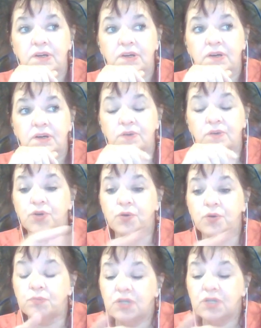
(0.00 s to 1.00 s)

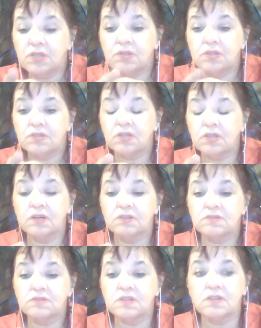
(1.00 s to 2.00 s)
room,
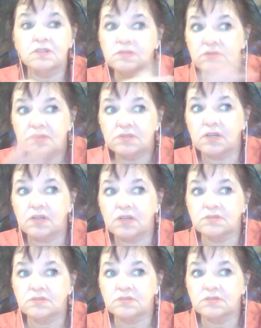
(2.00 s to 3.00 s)
so
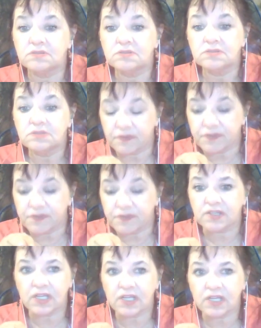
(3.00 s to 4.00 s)
on
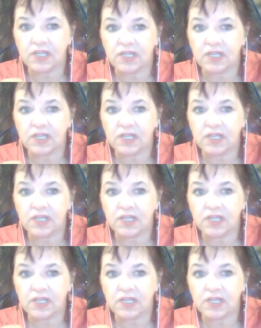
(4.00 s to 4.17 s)
official television.